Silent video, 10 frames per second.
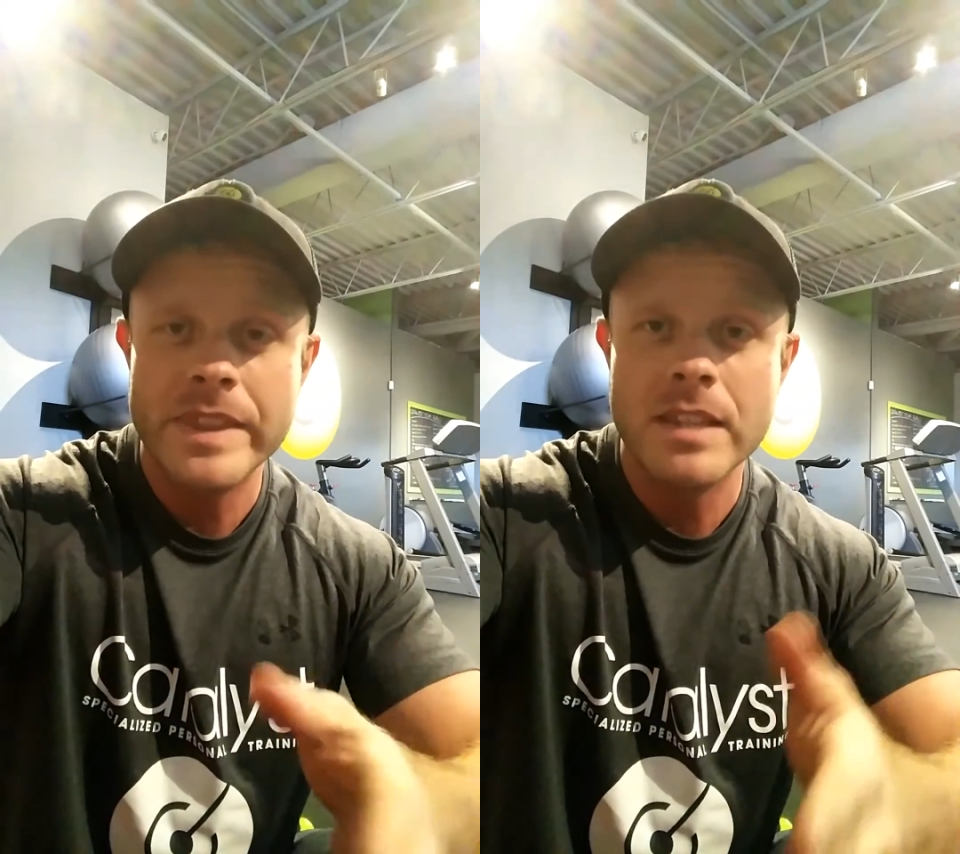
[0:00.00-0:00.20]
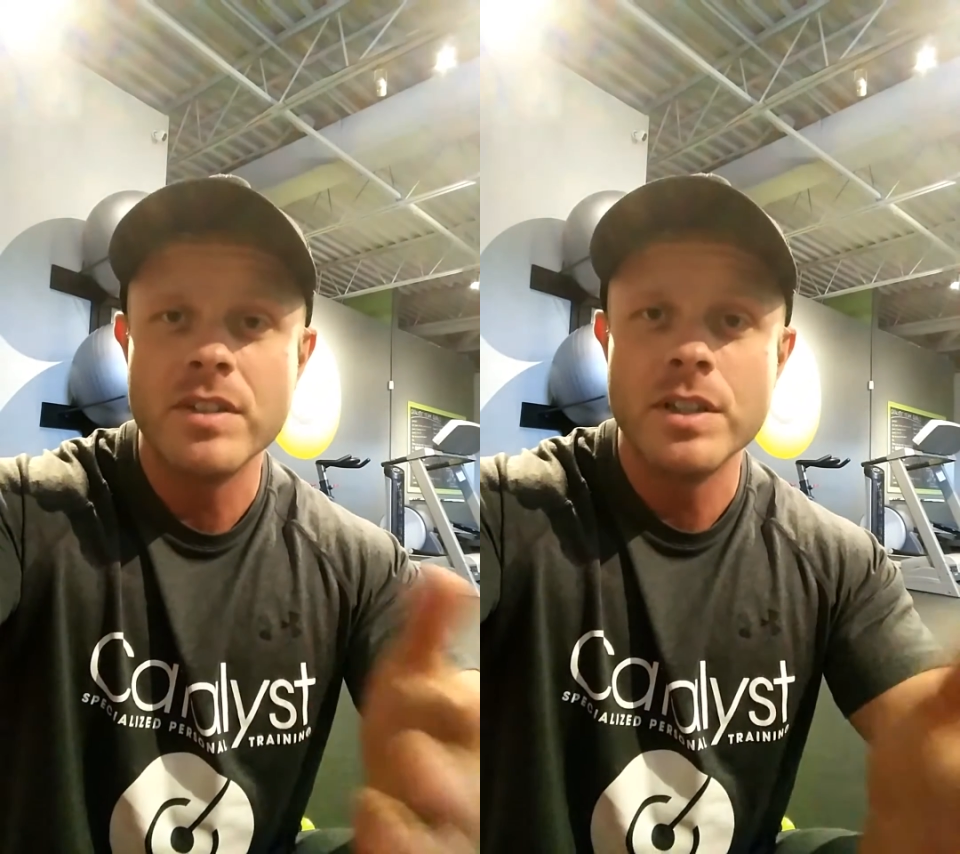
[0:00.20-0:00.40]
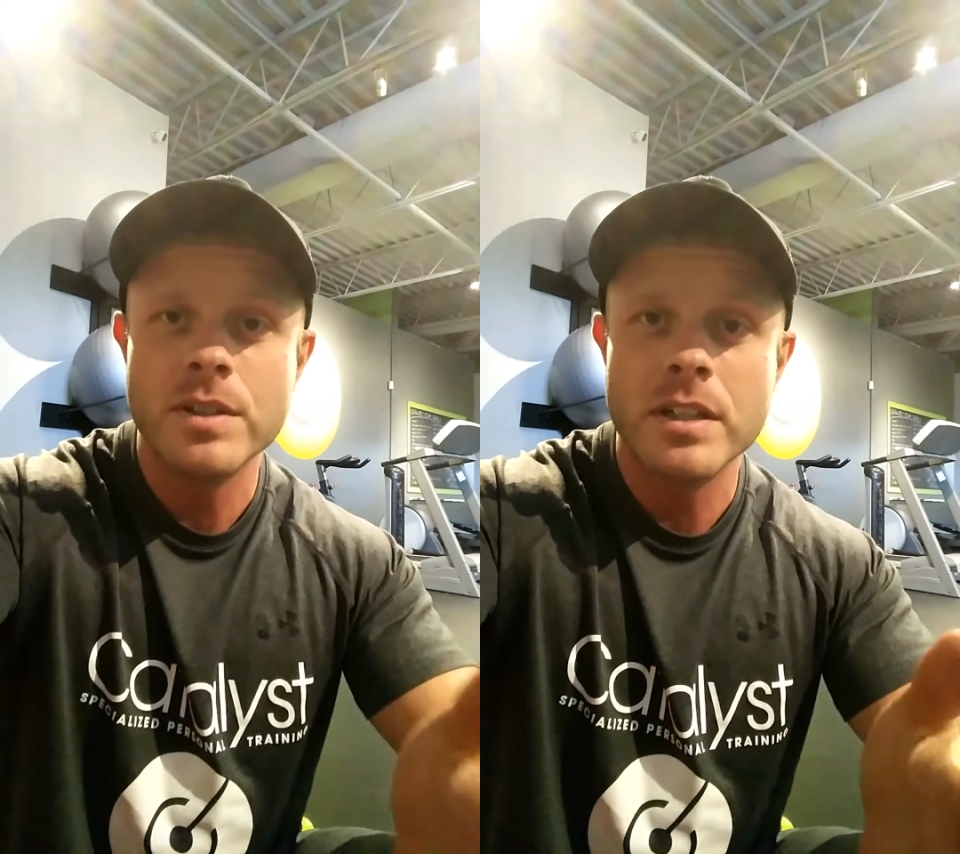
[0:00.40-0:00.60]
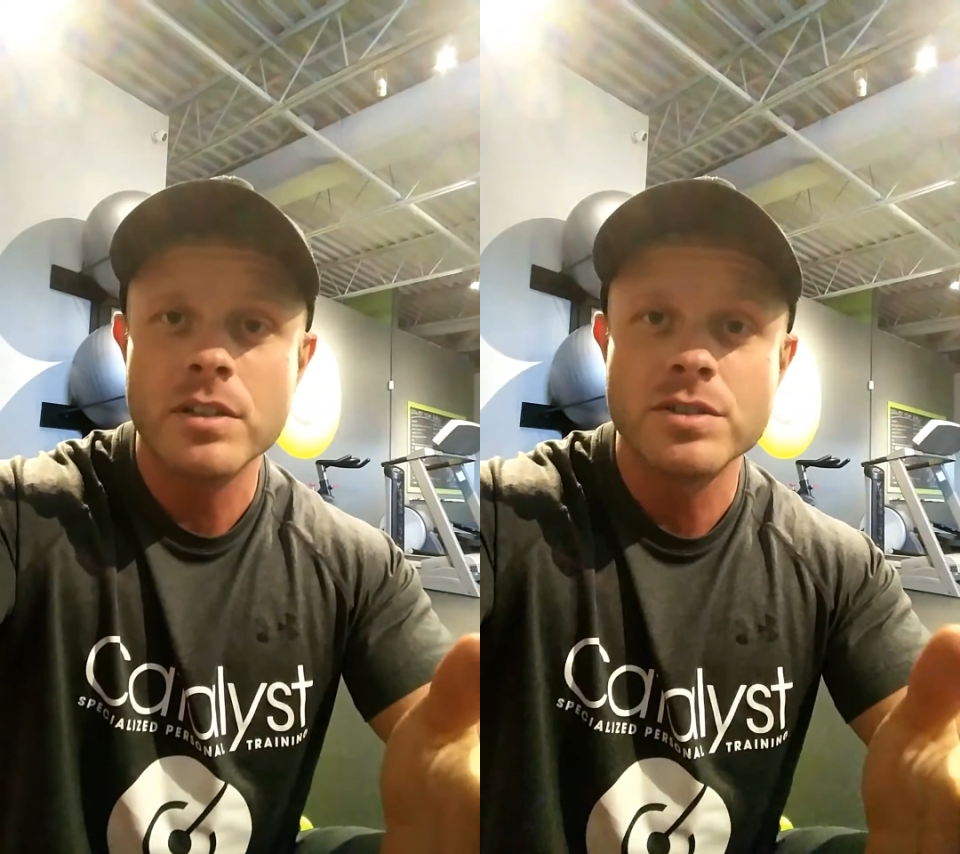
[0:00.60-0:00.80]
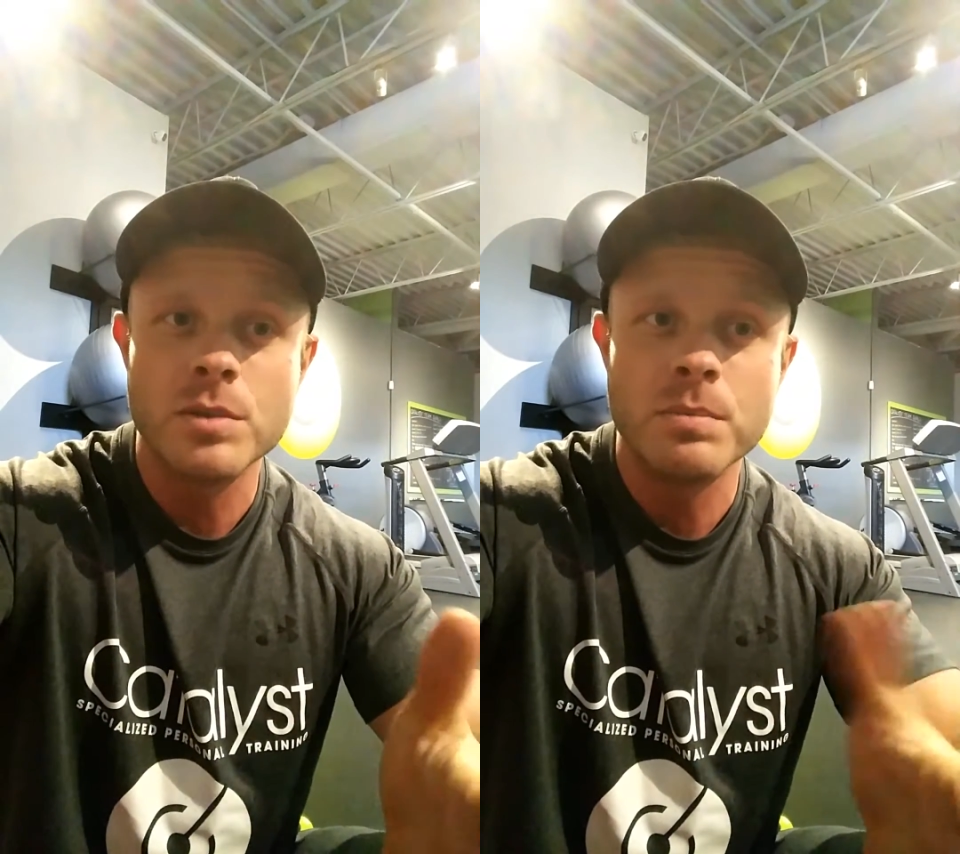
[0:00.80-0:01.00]
the video could
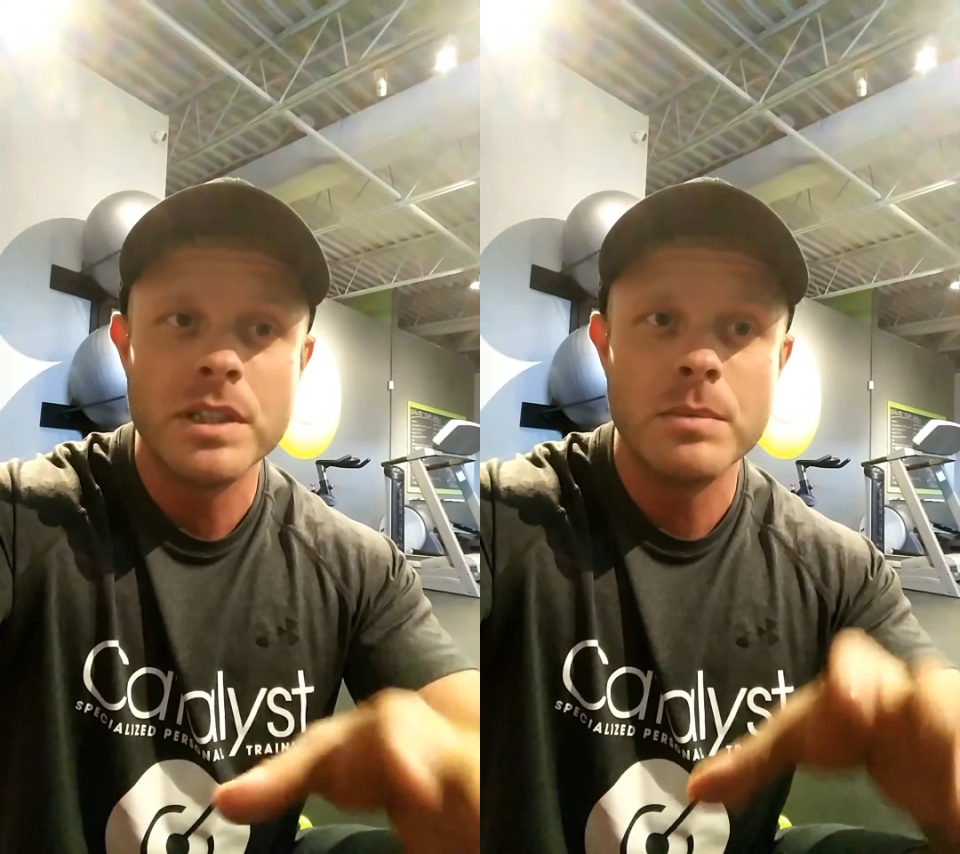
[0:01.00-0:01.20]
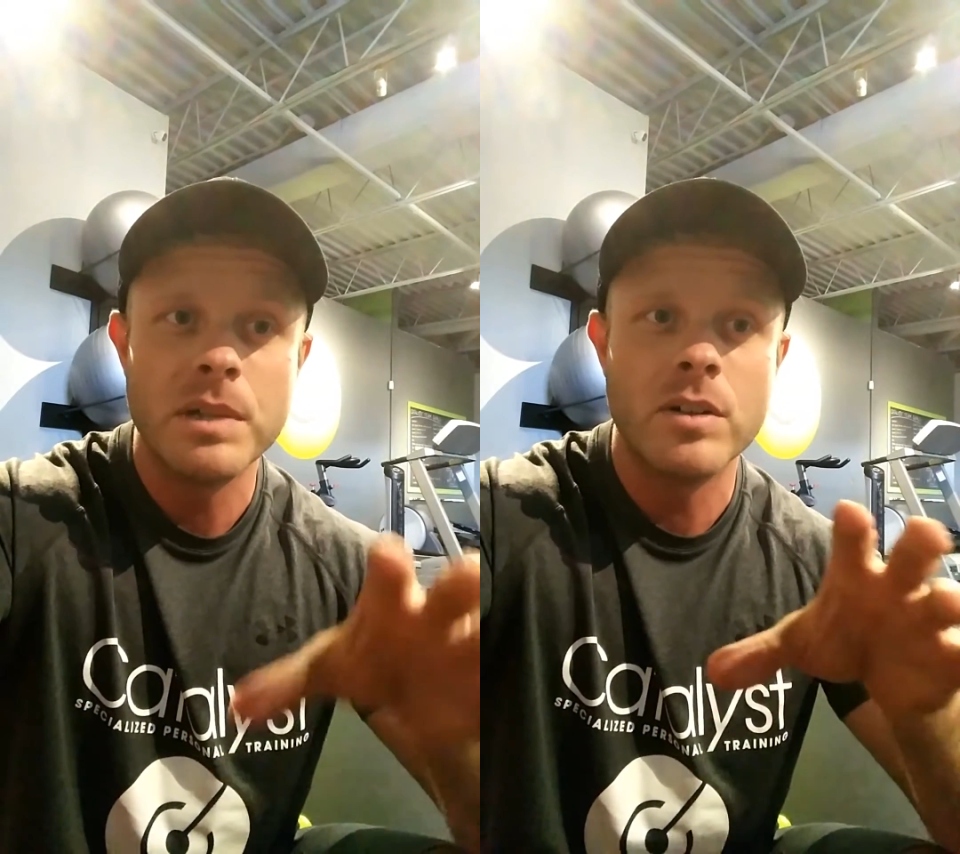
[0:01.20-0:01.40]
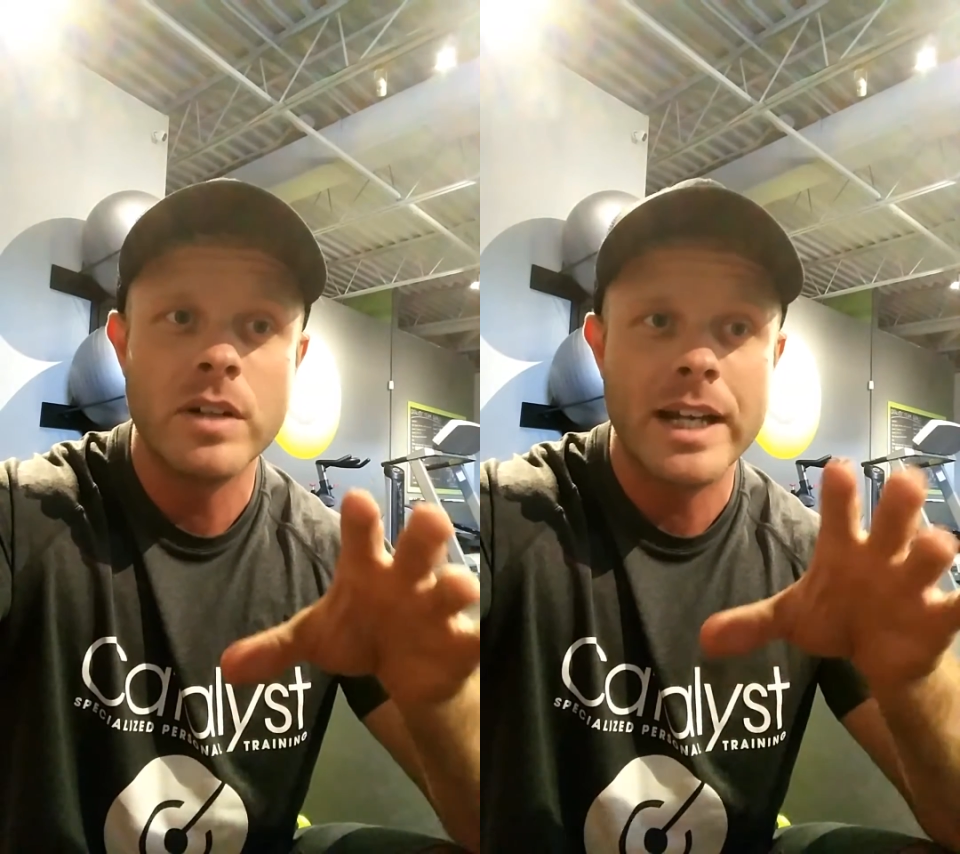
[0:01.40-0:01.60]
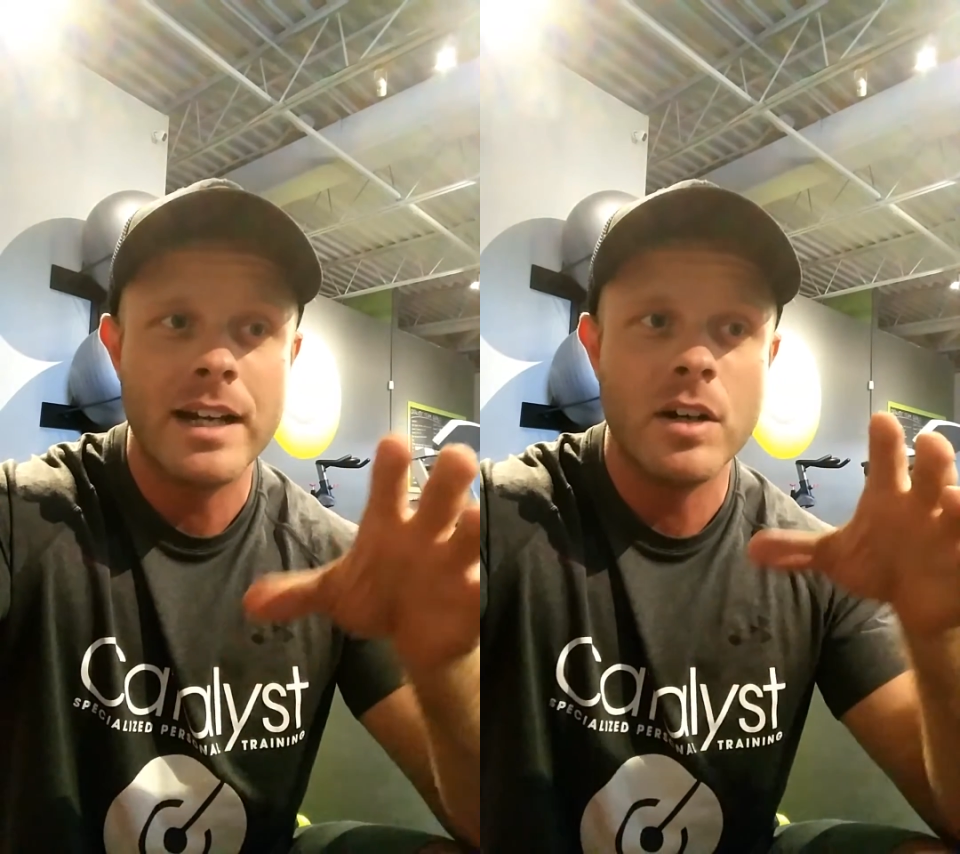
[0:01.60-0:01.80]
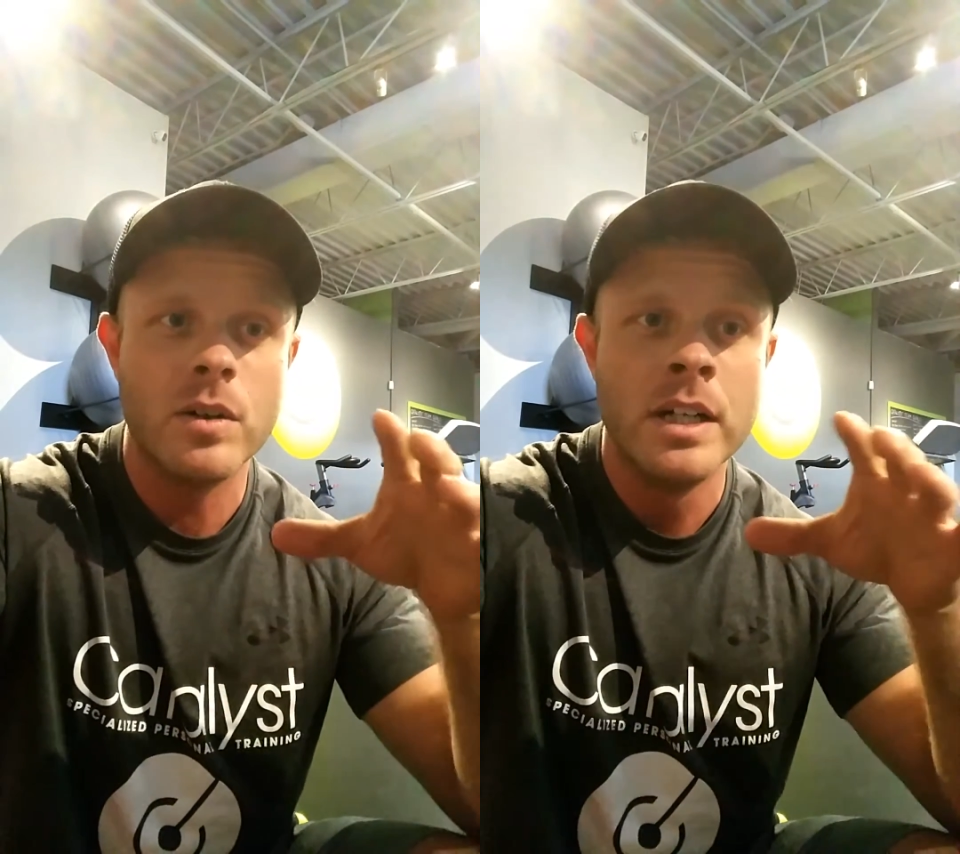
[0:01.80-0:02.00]
also be about
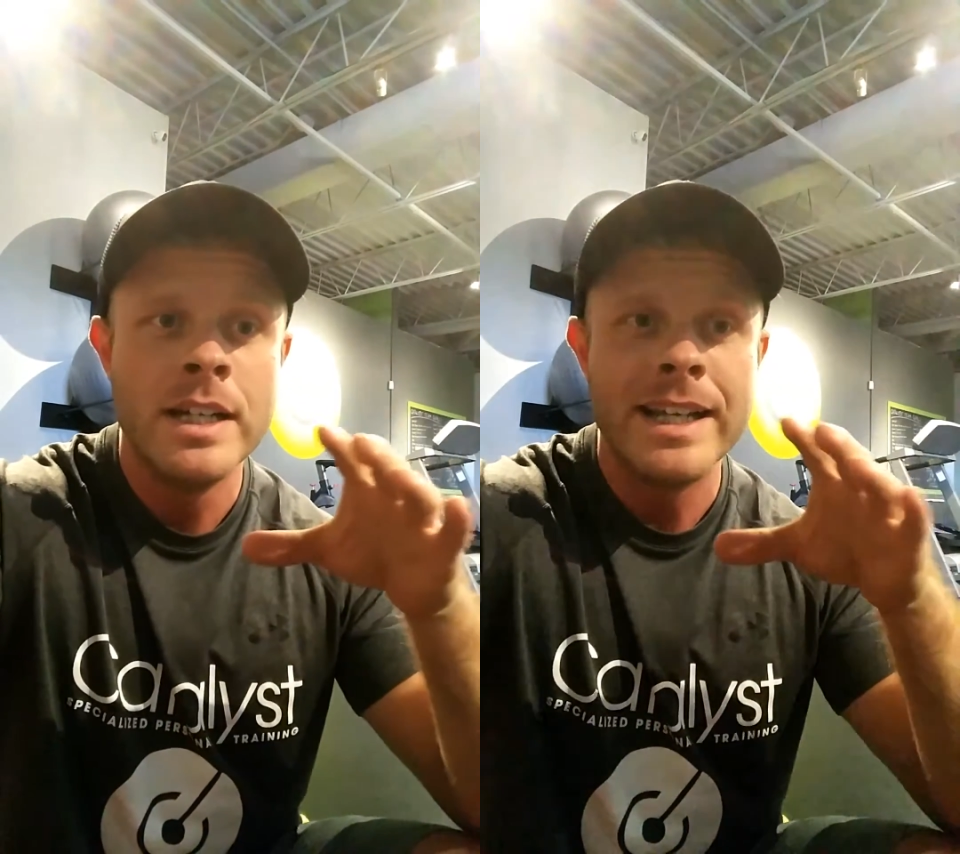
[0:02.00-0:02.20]
how